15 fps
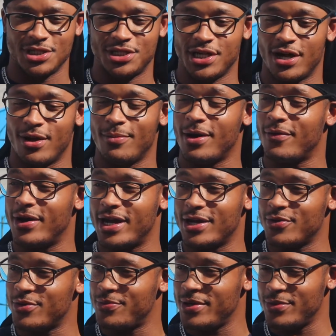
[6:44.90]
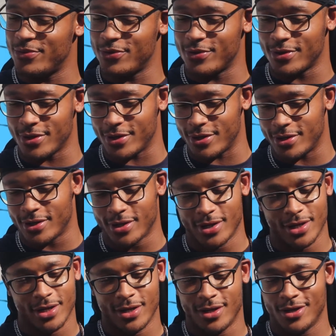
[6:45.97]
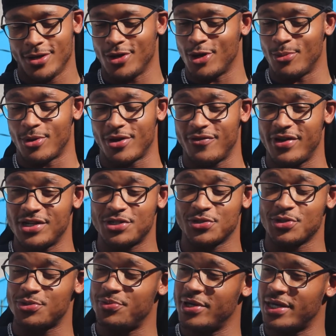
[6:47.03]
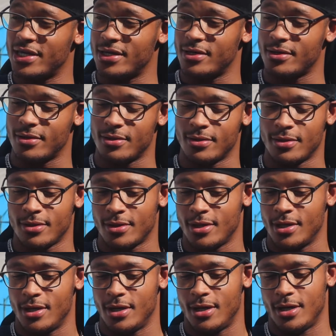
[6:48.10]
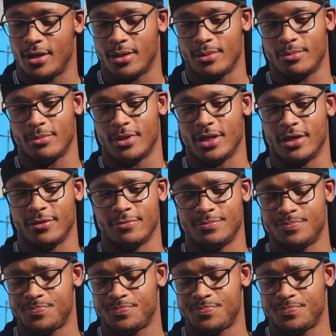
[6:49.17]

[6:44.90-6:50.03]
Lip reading: sharing my writing with people or, motivational speaking. But,